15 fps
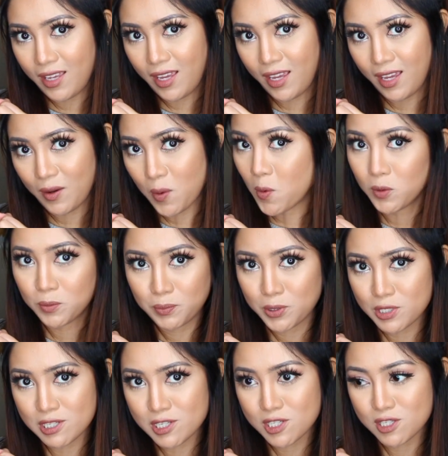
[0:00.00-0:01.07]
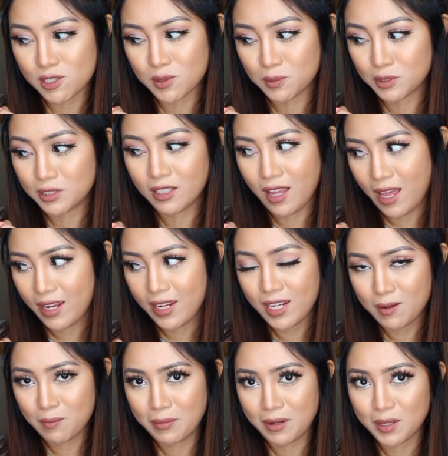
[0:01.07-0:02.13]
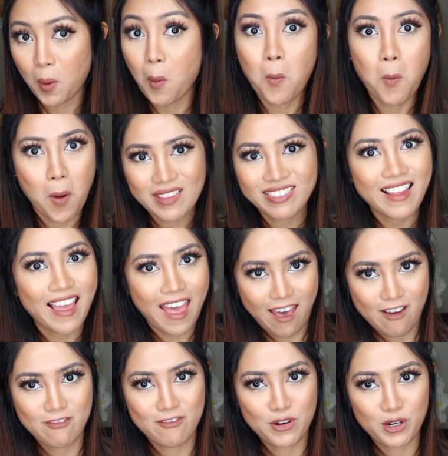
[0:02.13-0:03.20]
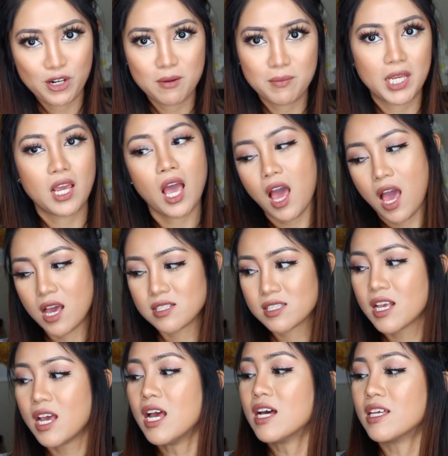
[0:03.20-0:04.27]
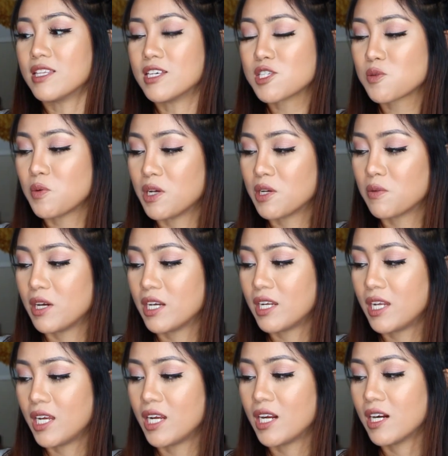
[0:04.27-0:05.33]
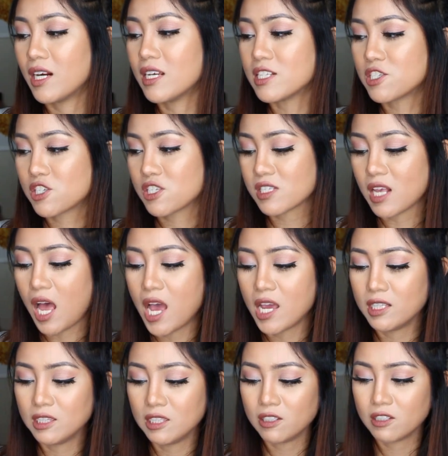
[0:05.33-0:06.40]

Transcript: an old person would like, but whatever, because this one right here, it's just I